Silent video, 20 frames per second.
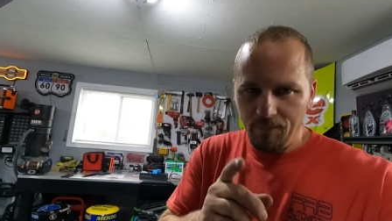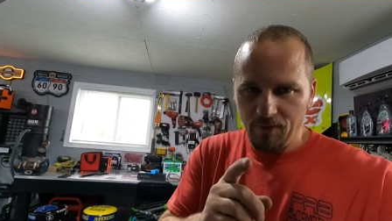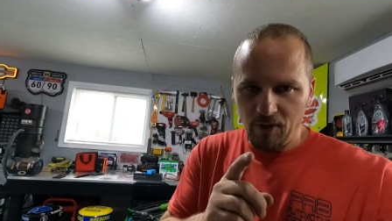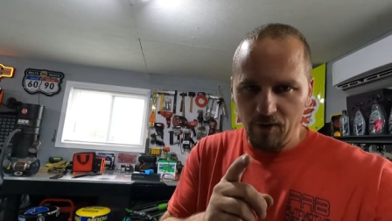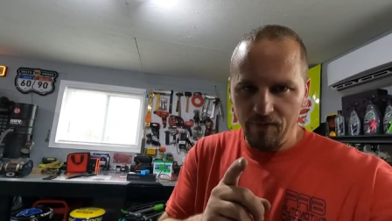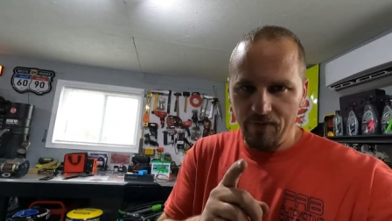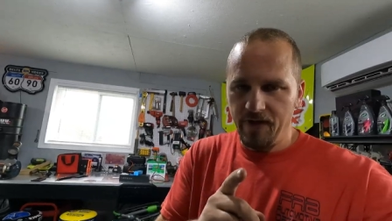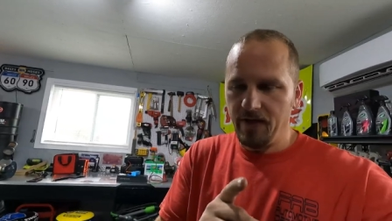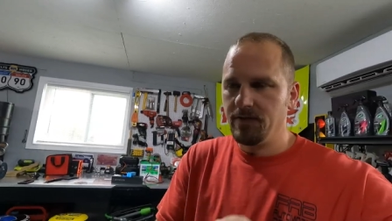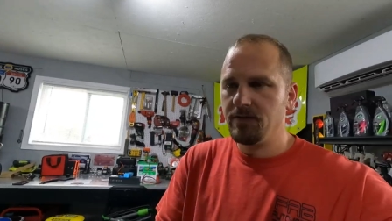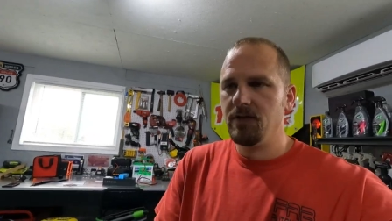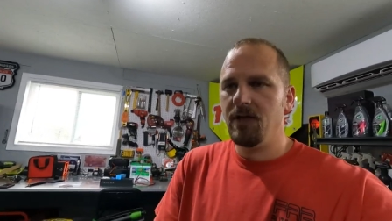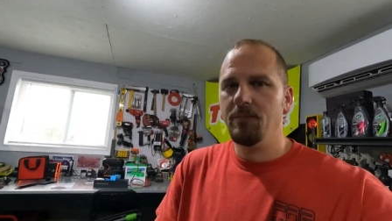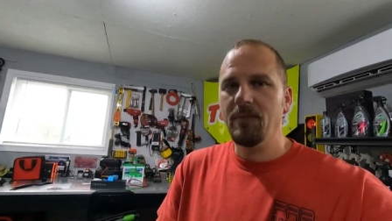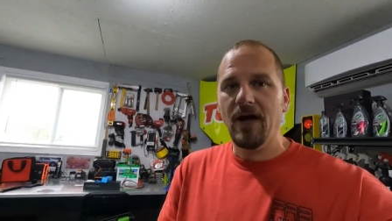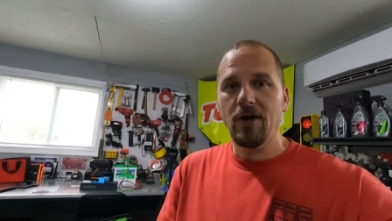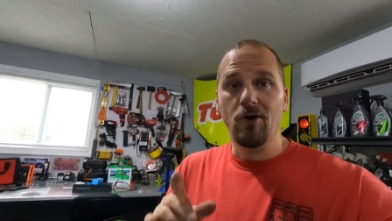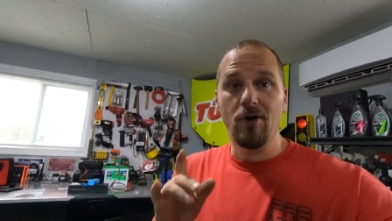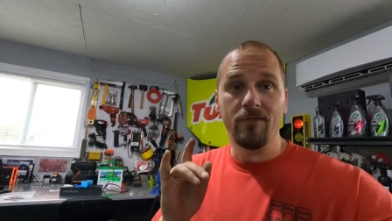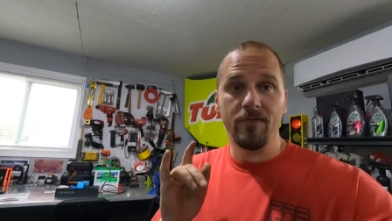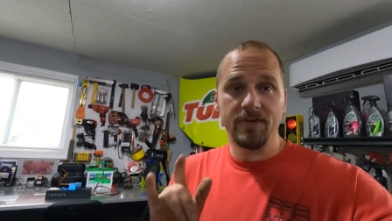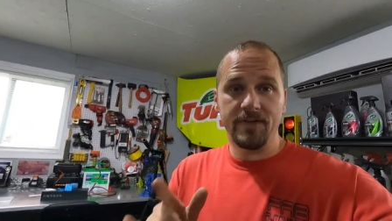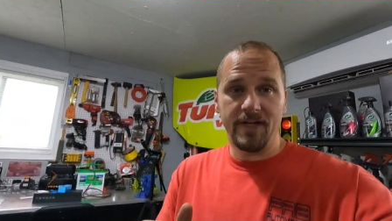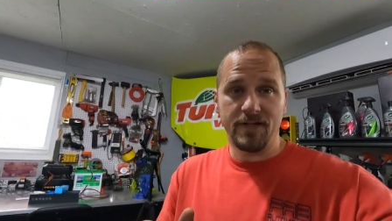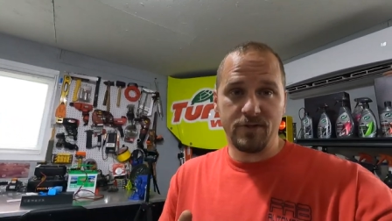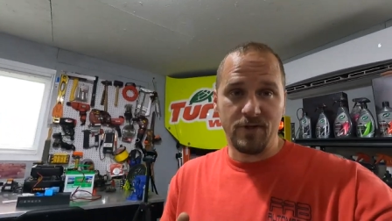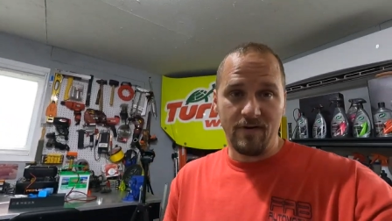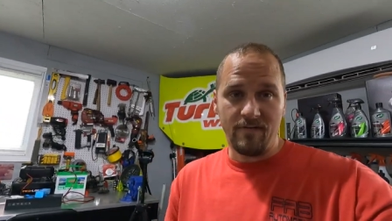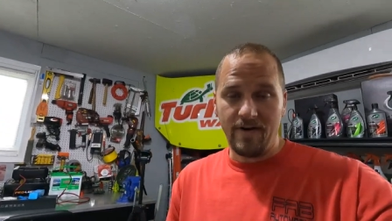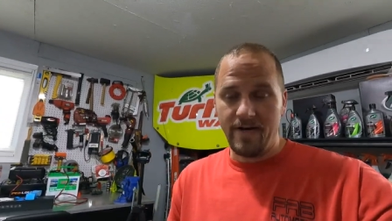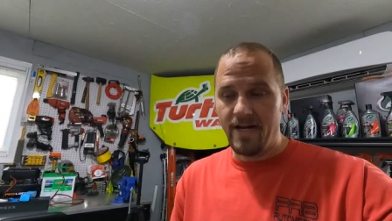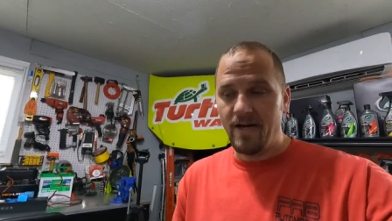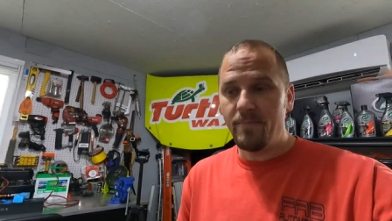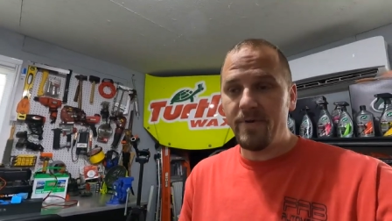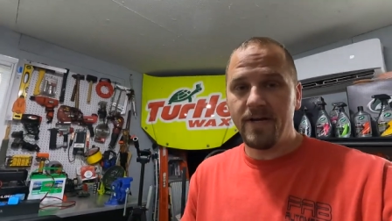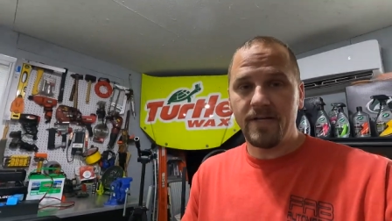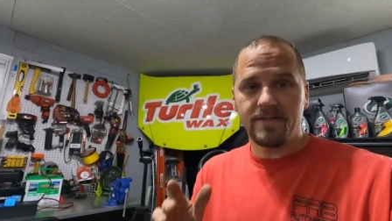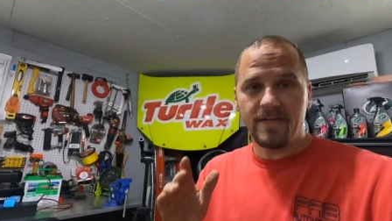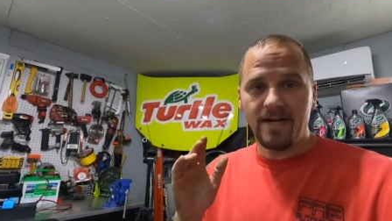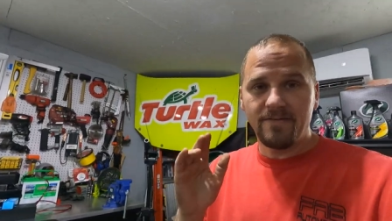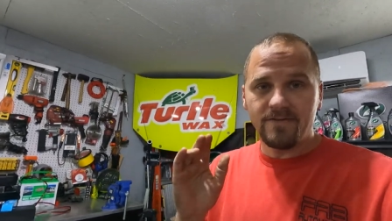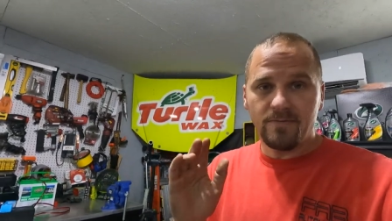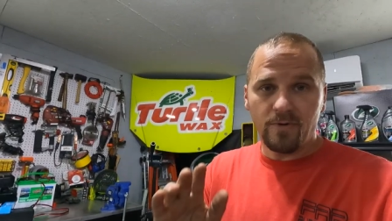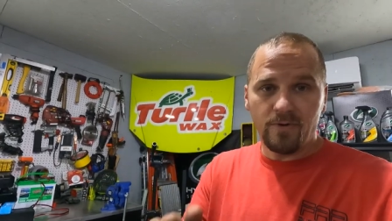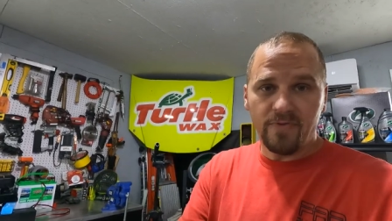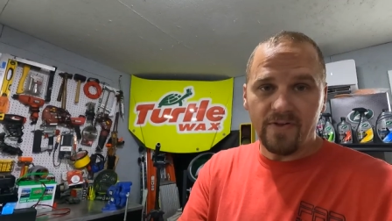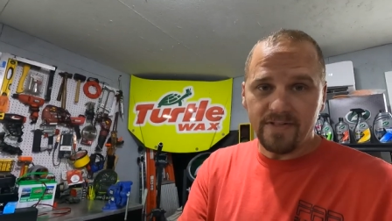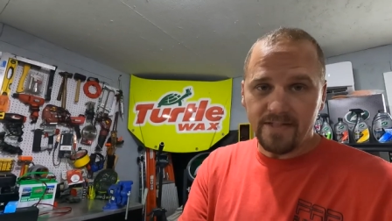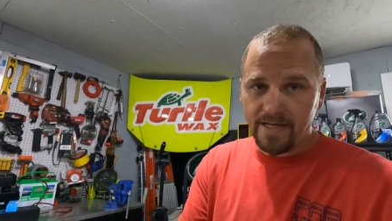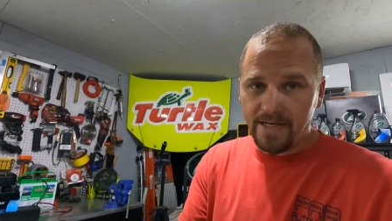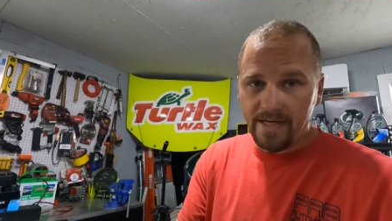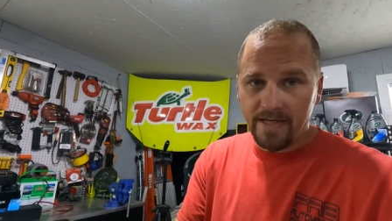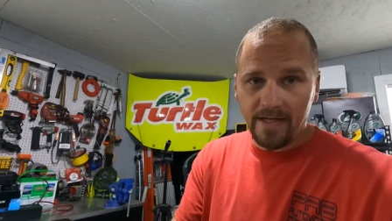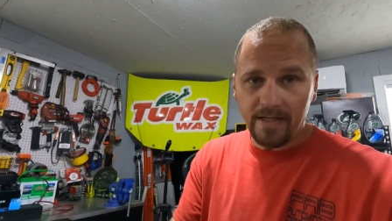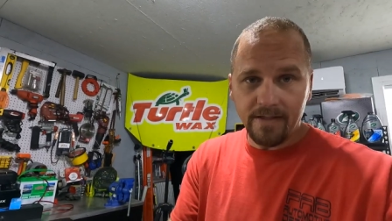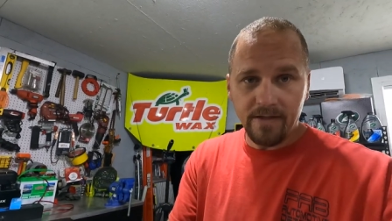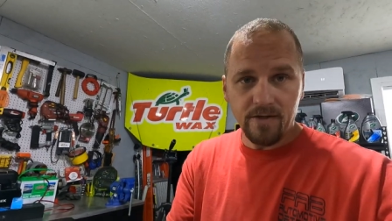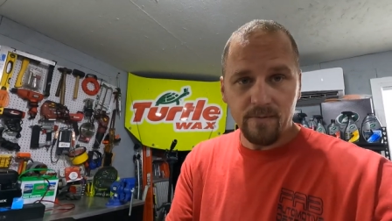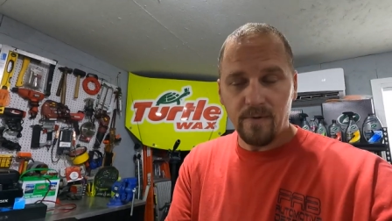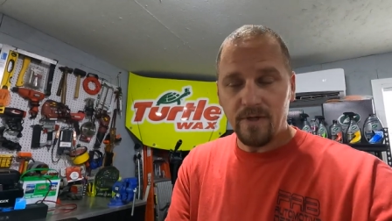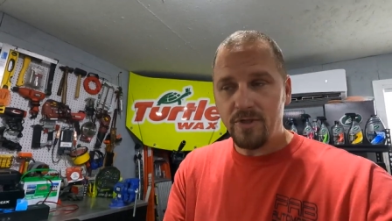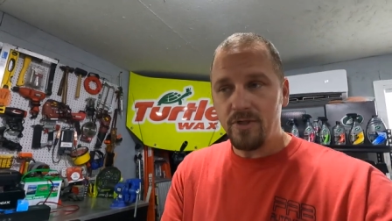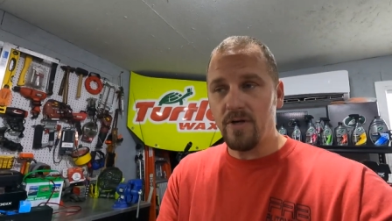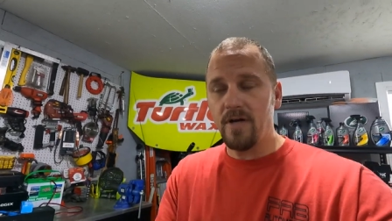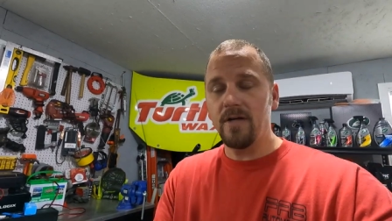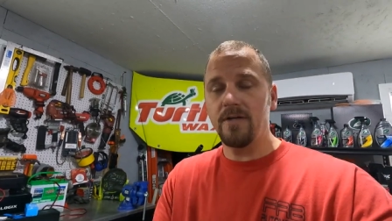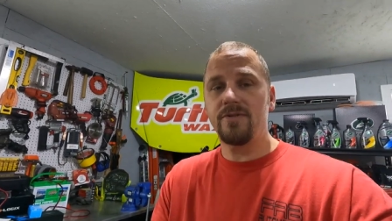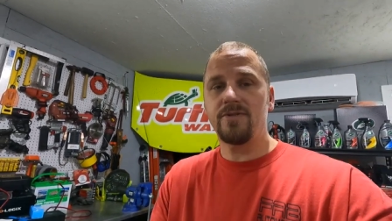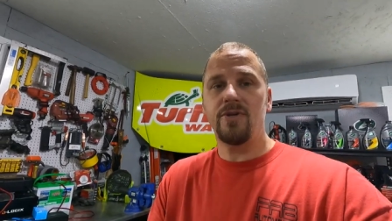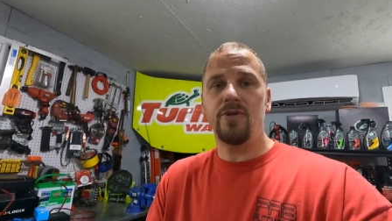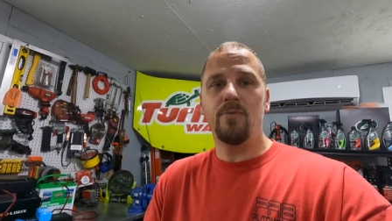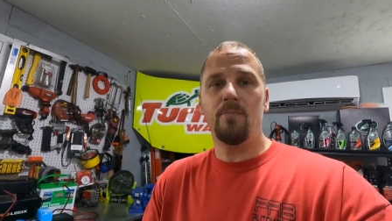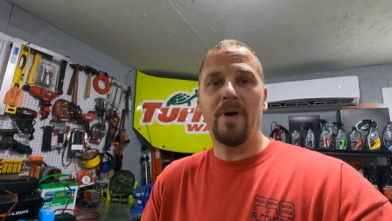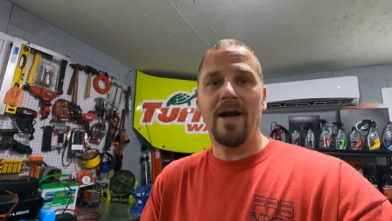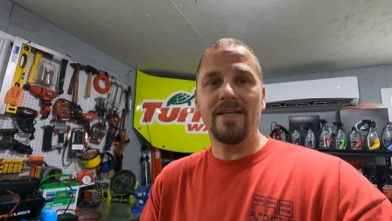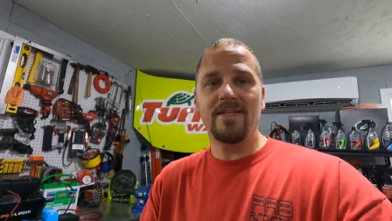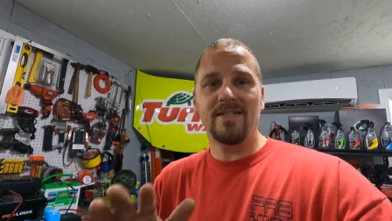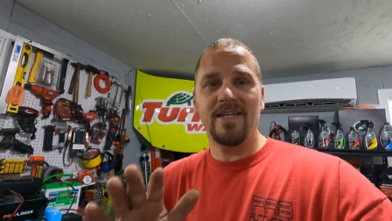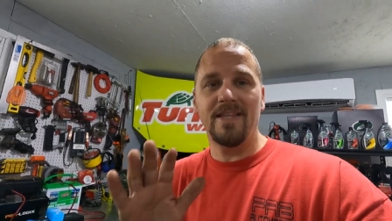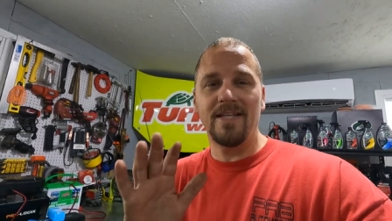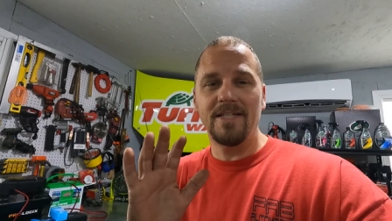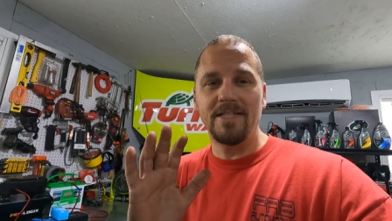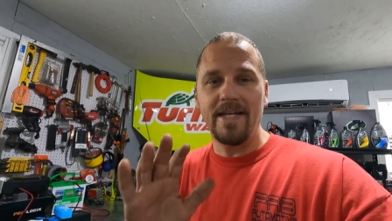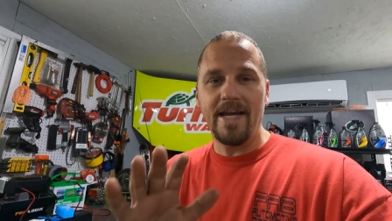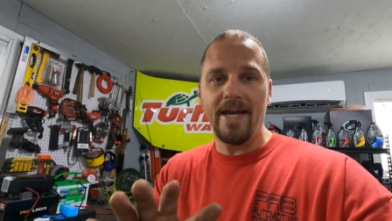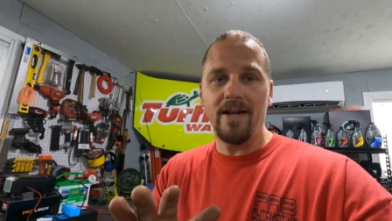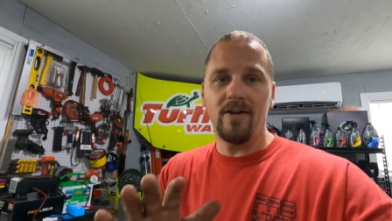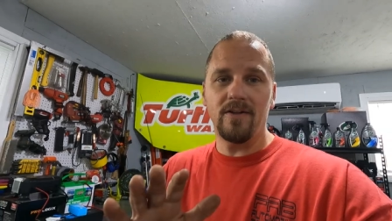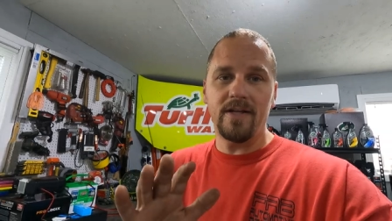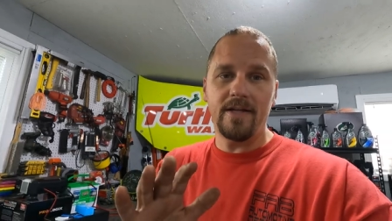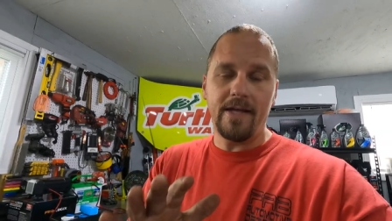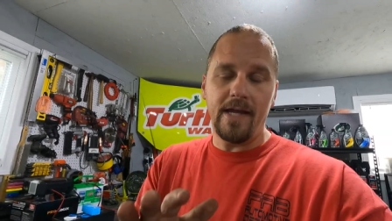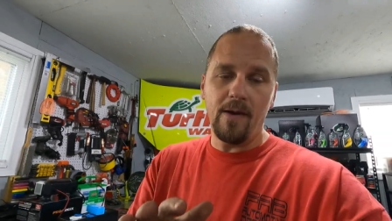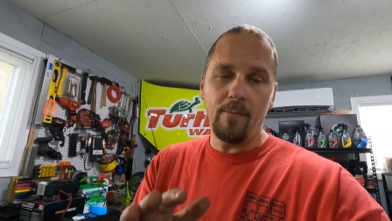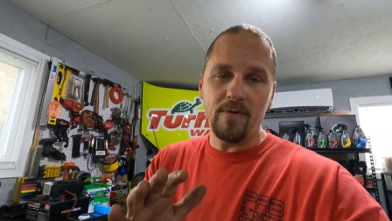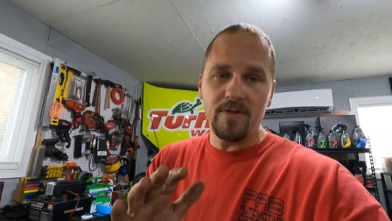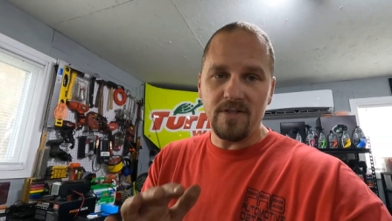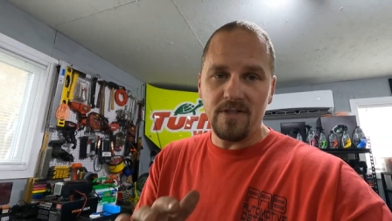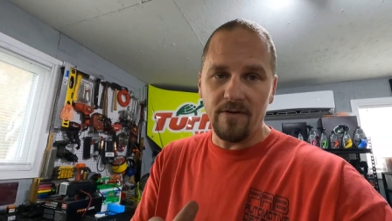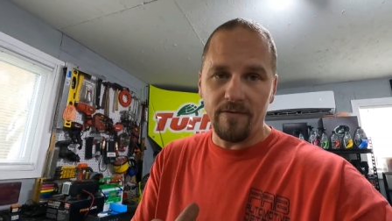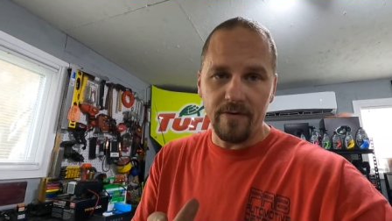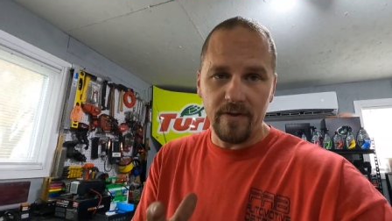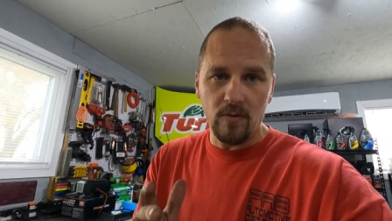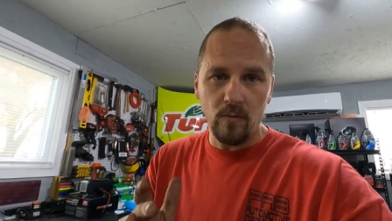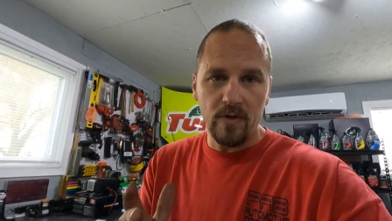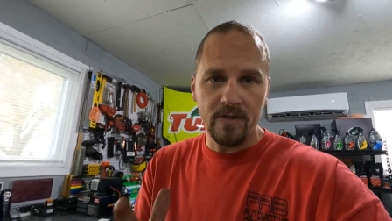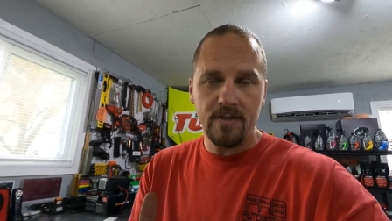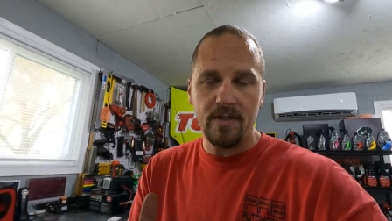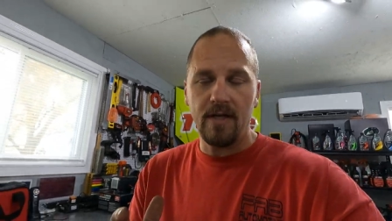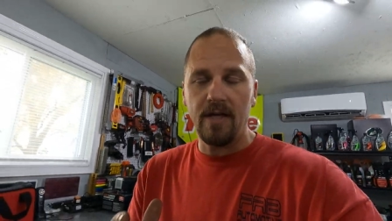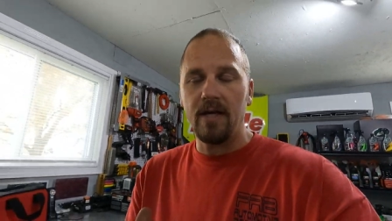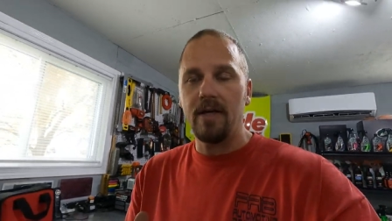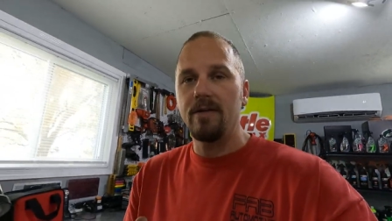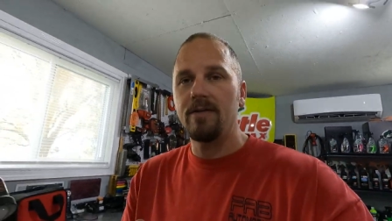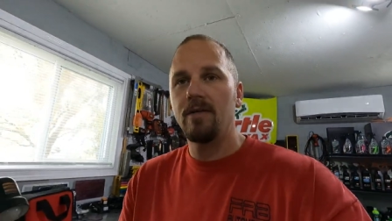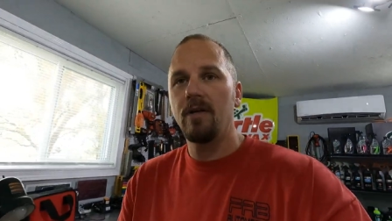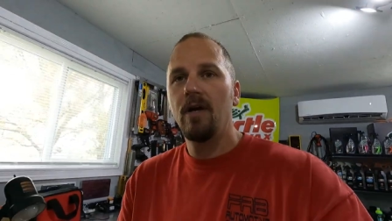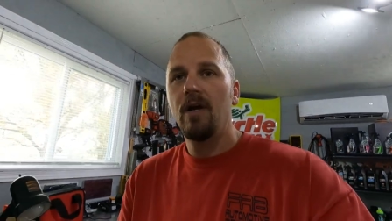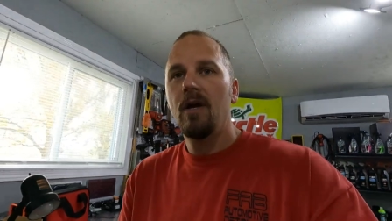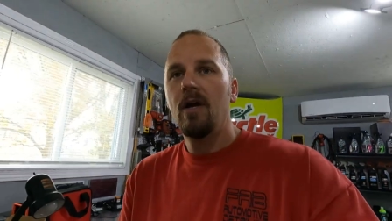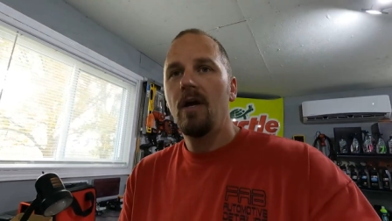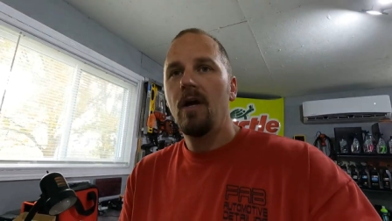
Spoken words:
Couple other things. I'm not going for a test drive right now because I have some other things I need to get done to my truck. So you might see the date on the cameras different than what today is.